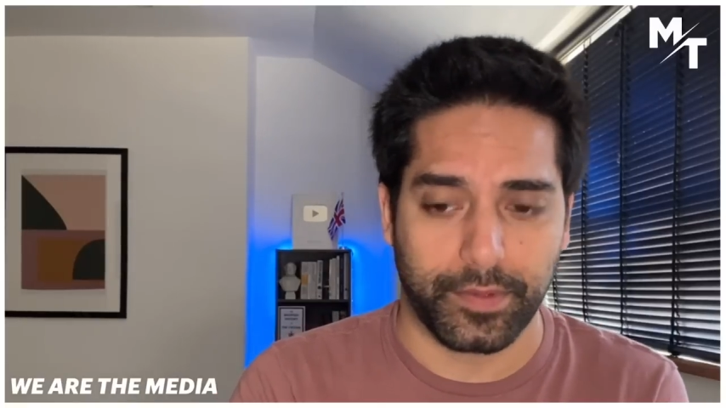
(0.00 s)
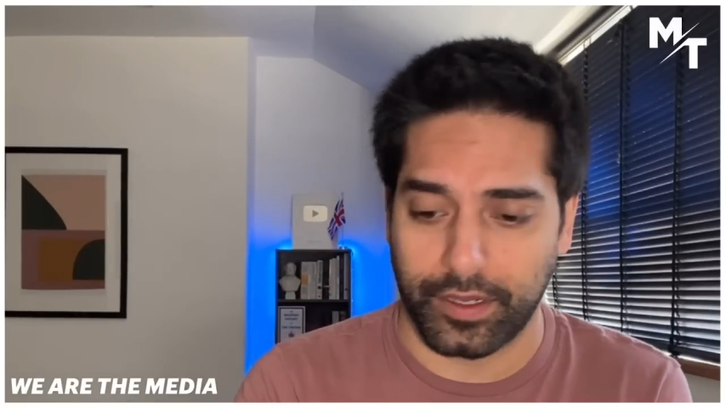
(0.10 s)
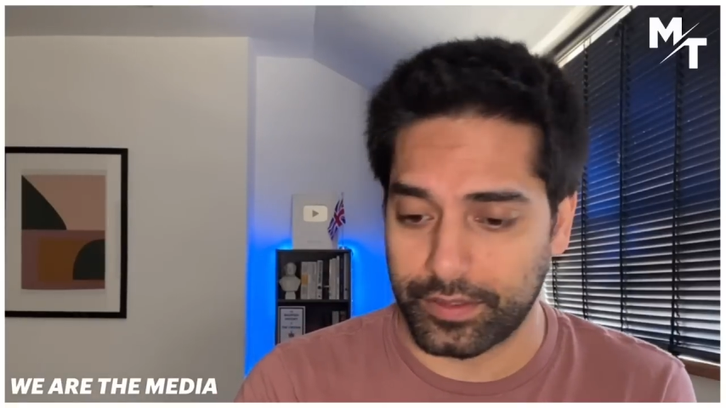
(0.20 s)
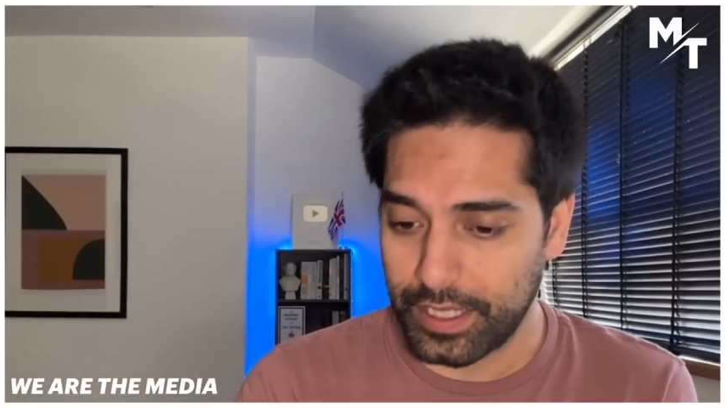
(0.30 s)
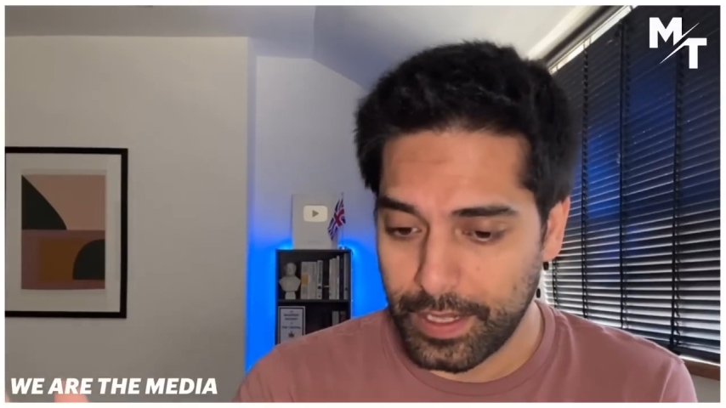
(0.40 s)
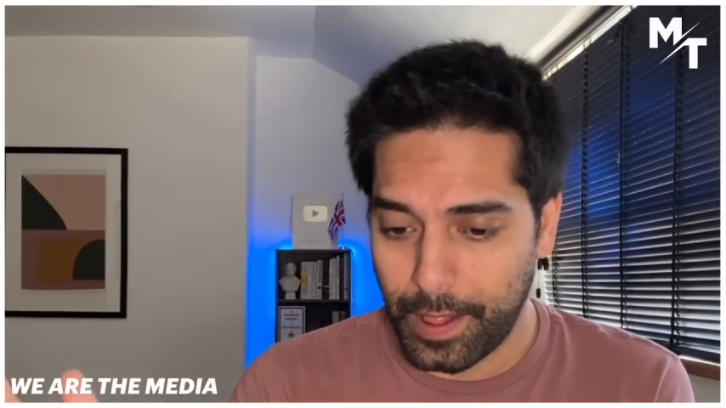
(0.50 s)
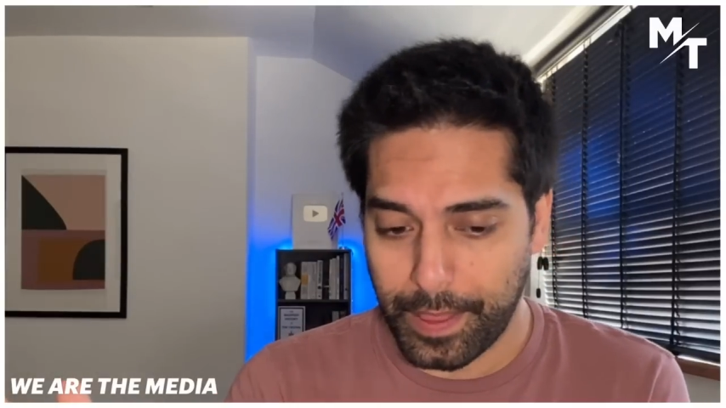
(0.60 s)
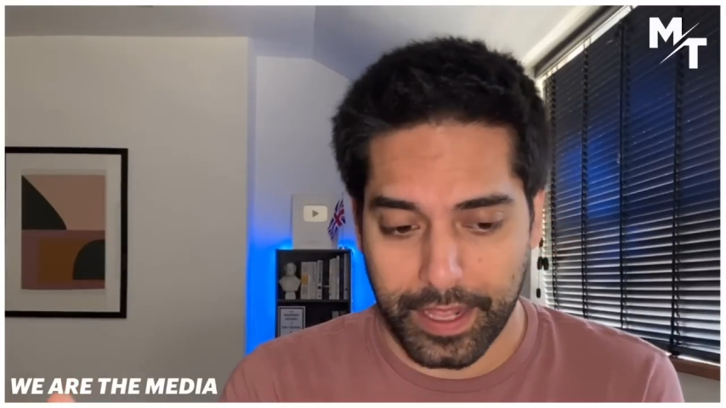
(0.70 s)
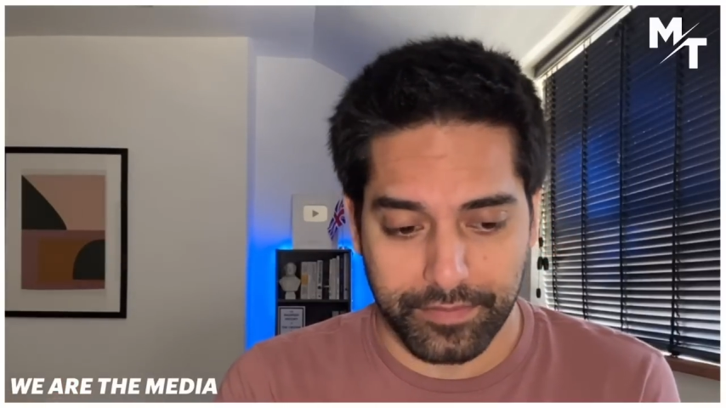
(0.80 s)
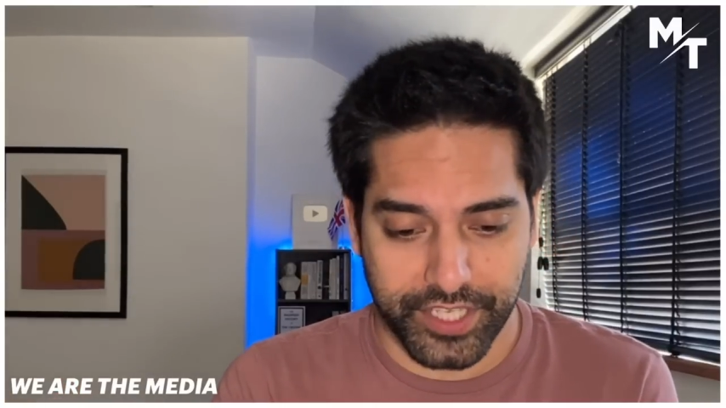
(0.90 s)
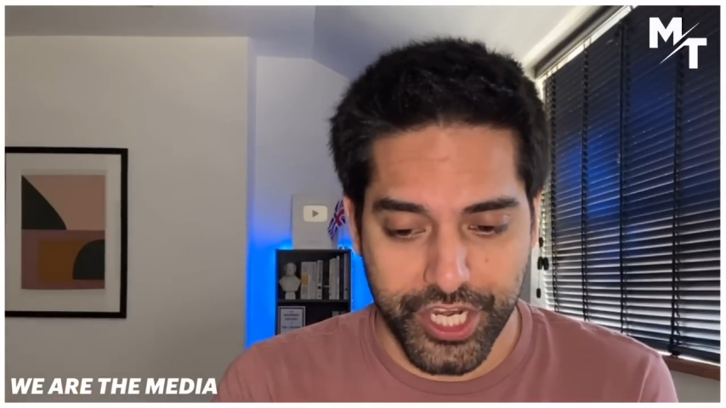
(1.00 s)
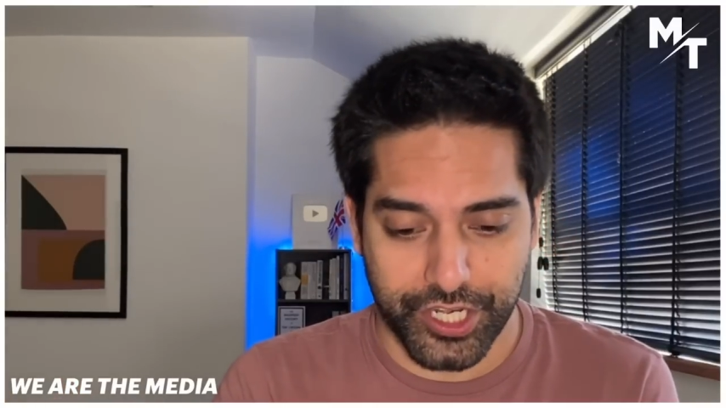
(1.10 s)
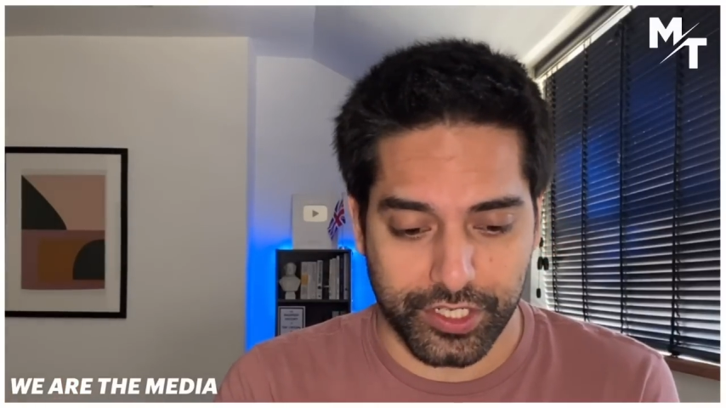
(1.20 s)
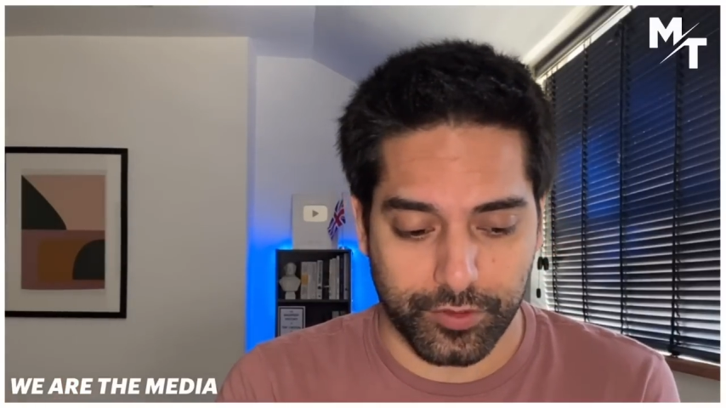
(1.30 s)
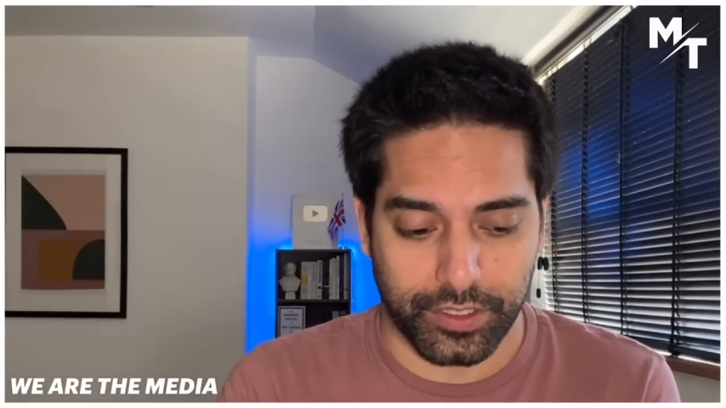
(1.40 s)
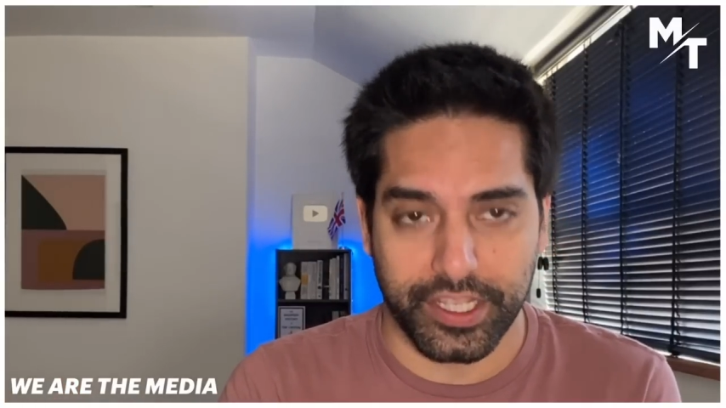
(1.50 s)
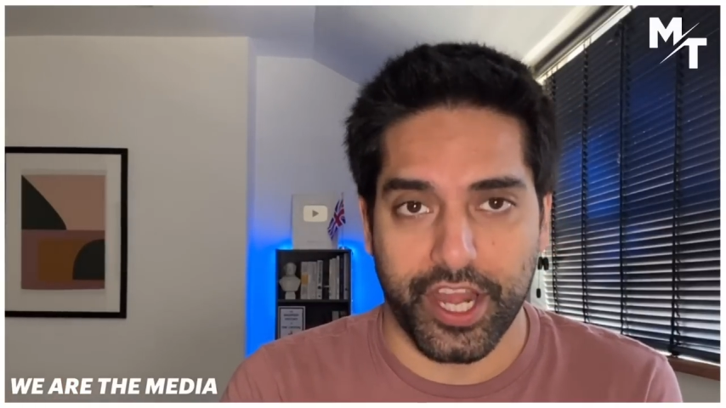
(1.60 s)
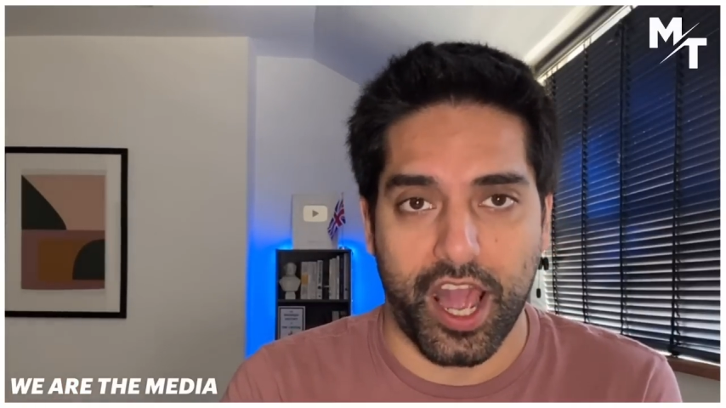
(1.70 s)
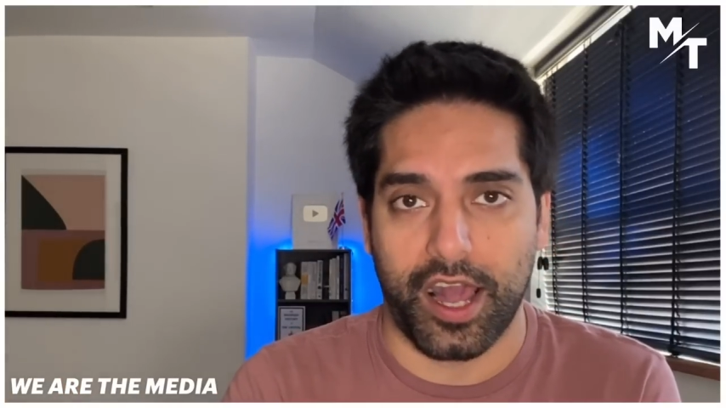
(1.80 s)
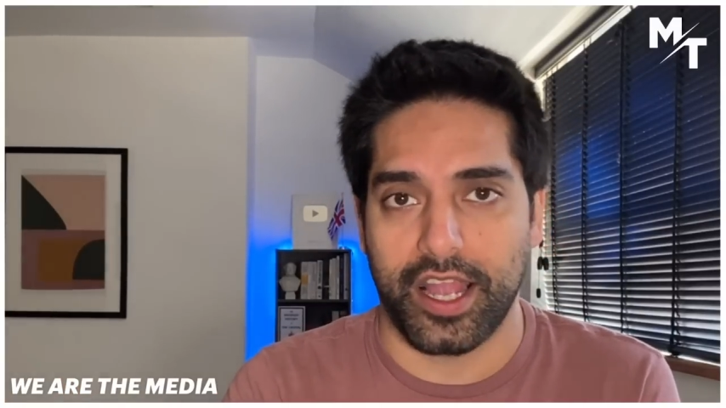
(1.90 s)
We got um, teachers who are in
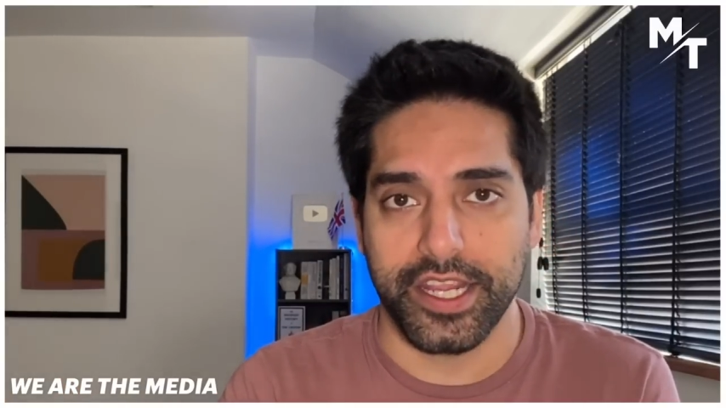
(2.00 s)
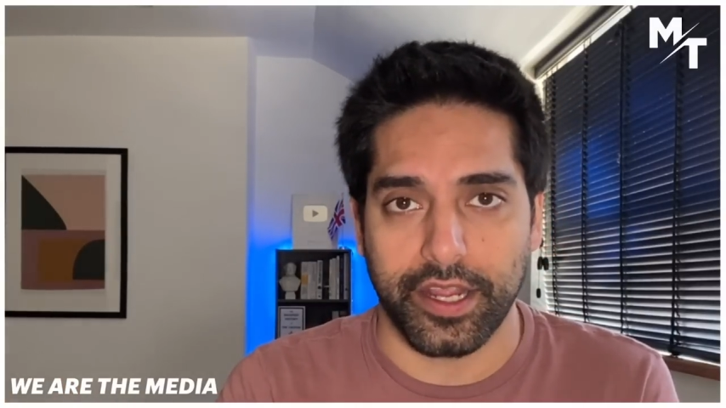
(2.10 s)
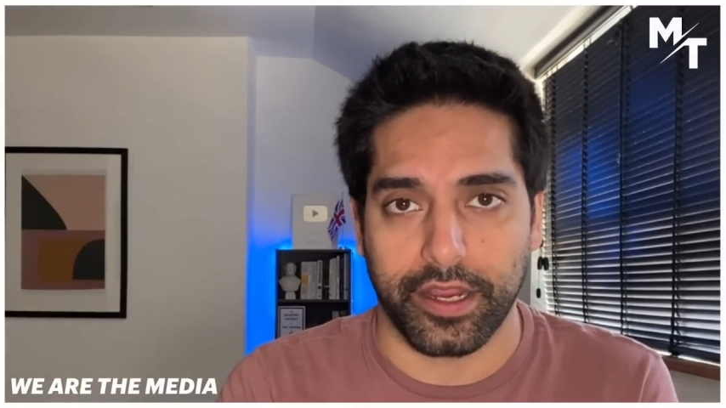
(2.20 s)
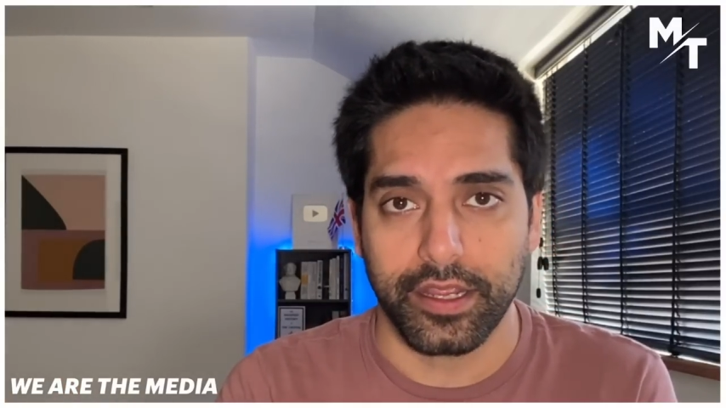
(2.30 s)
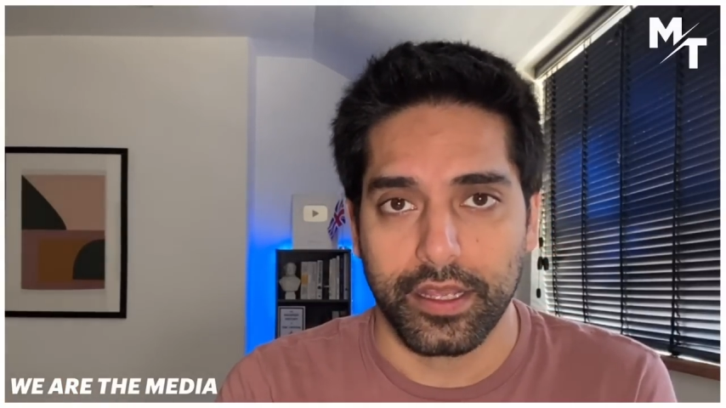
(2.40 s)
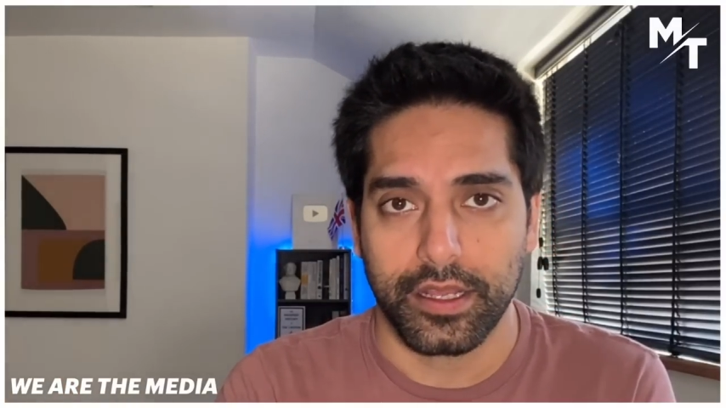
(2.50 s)
hiding